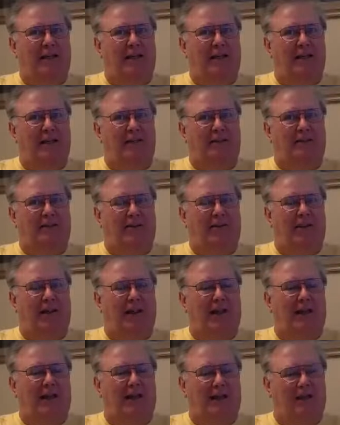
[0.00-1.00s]
So that,
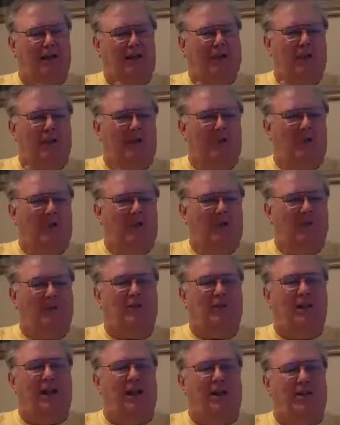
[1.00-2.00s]
that really
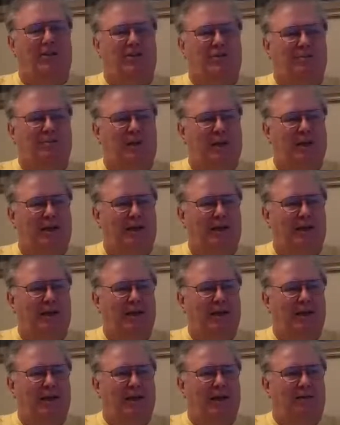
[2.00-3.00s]
scares me
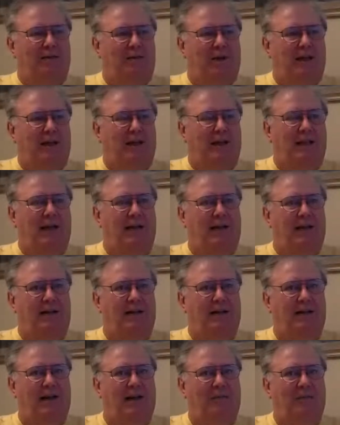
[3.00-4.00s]
right there.
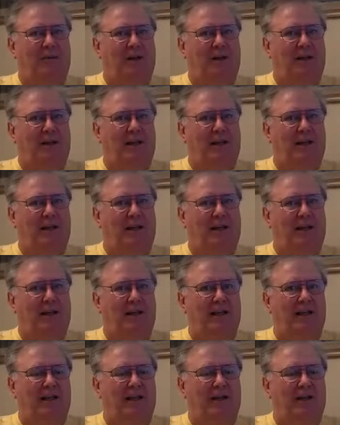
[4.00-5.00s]
I mean, that,
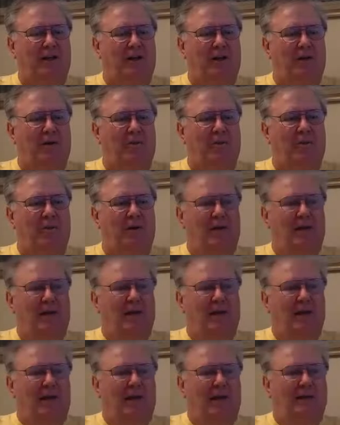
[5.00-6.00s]

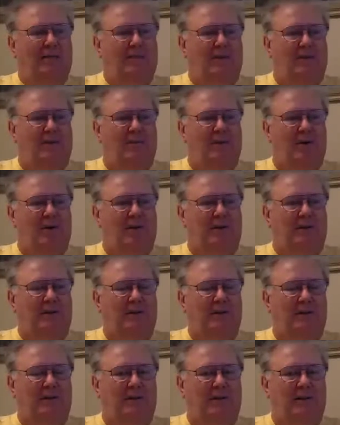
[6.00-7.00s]
someone
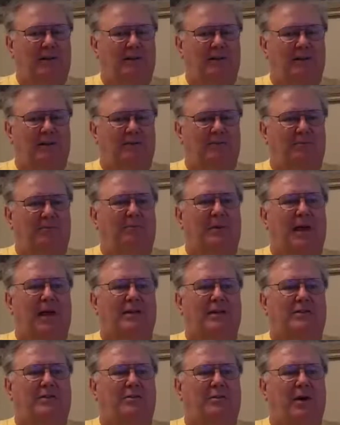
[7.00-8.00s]
is
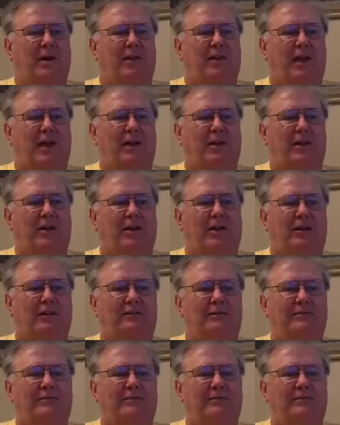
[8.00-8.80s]
passing away that young.